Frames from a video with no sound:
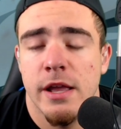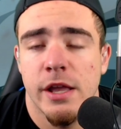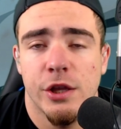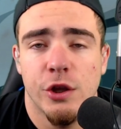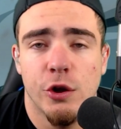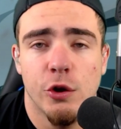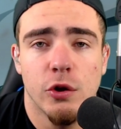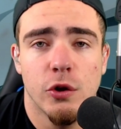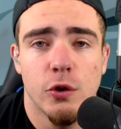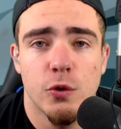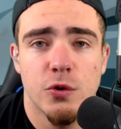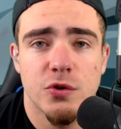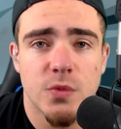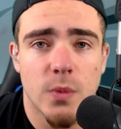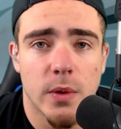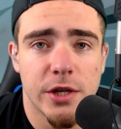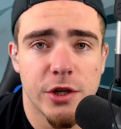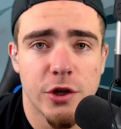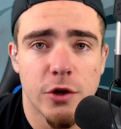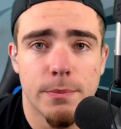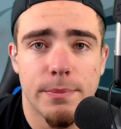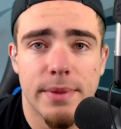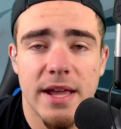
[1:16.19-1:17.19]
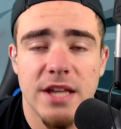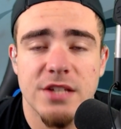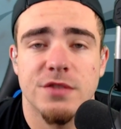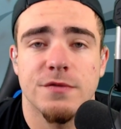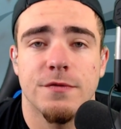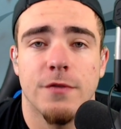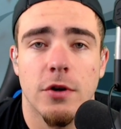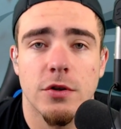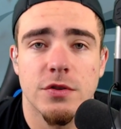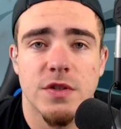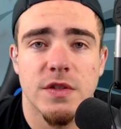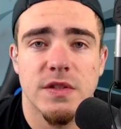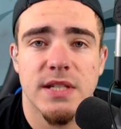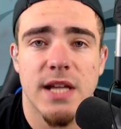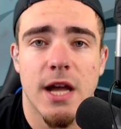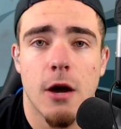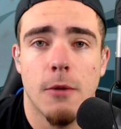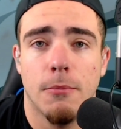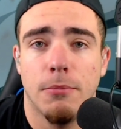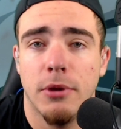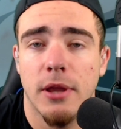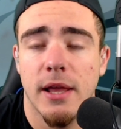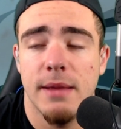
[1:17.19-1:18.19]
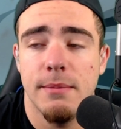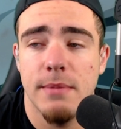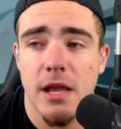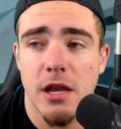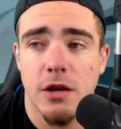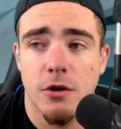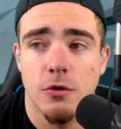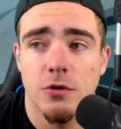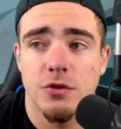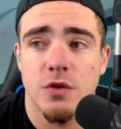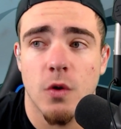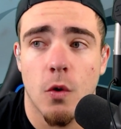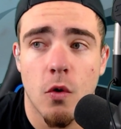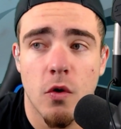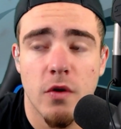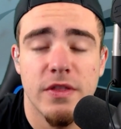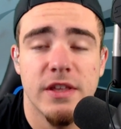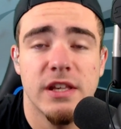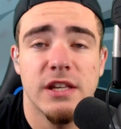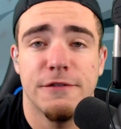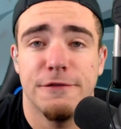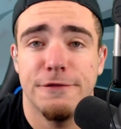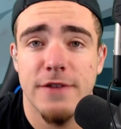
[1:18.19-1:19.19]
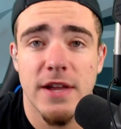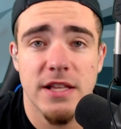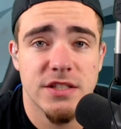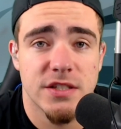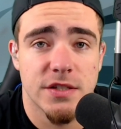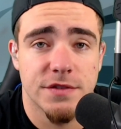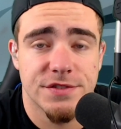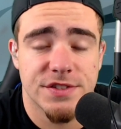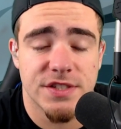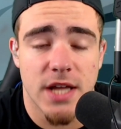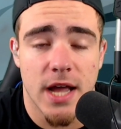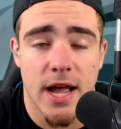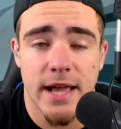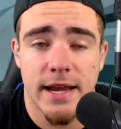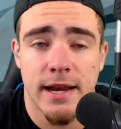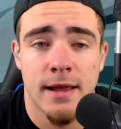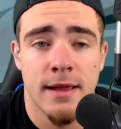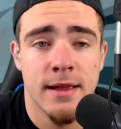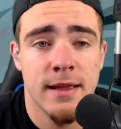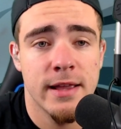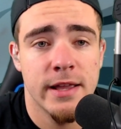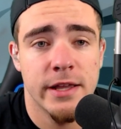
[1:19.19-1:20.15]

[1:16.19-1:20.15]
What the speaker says: you lose one of your best versatile playmakers on the defensive side.